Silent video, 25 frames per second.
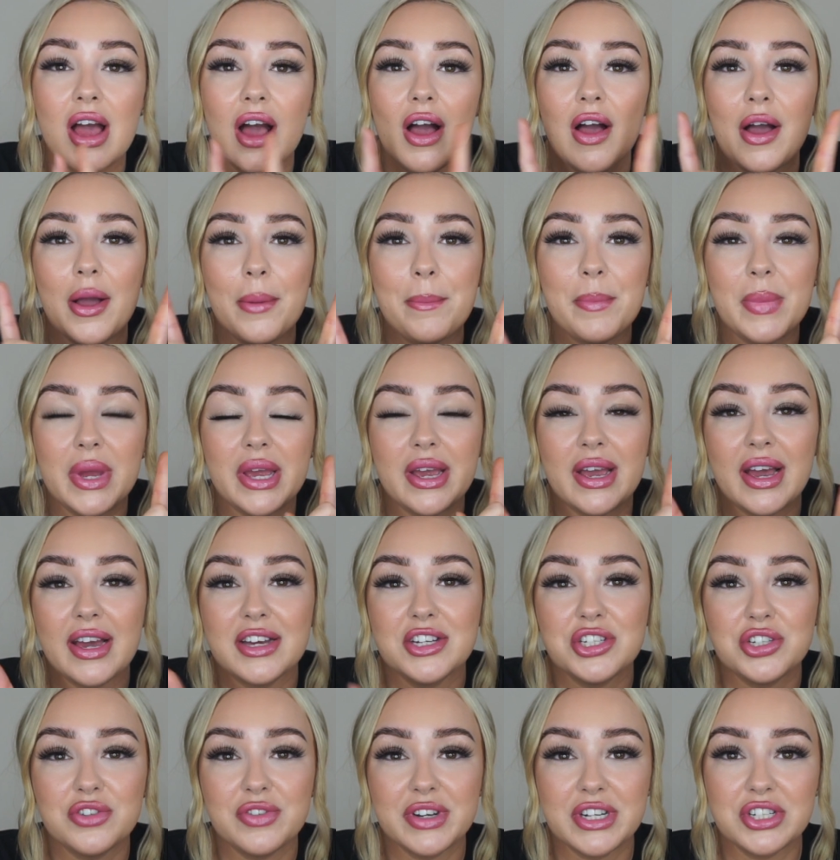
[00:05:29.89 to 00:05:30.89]
In
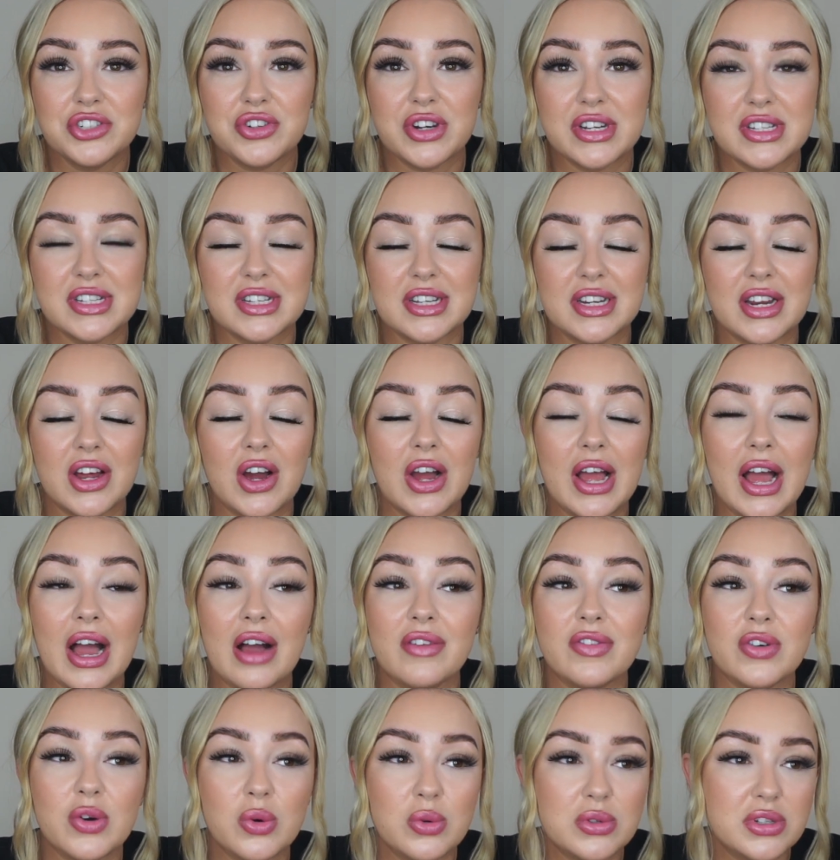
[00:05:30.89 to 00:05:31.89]
case you're interested, I
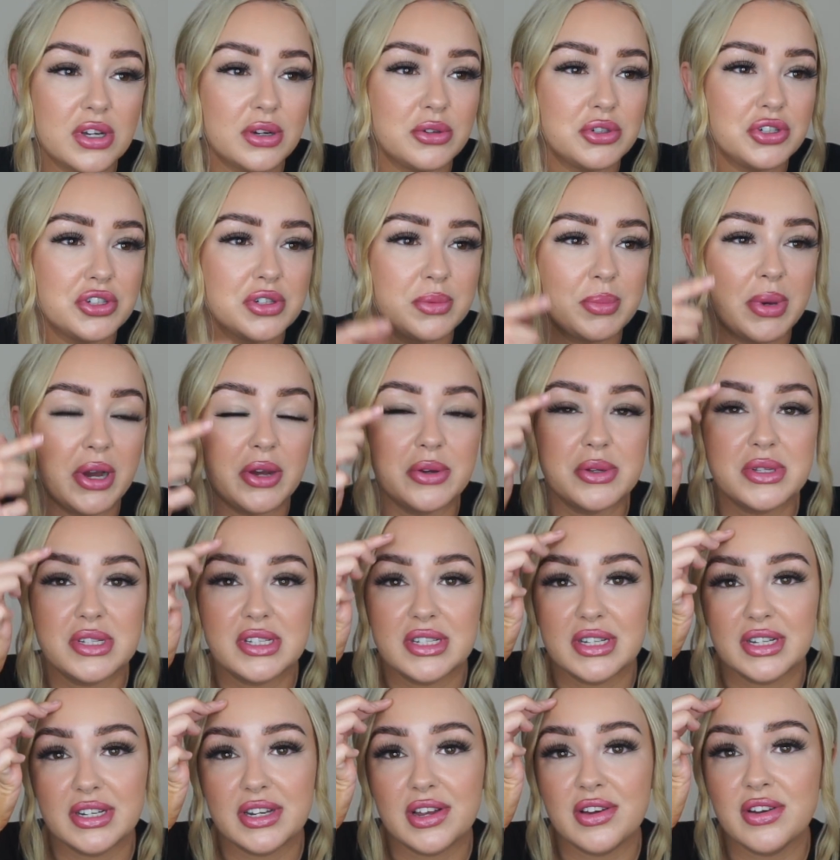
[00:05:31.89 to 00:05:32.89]
have also just posted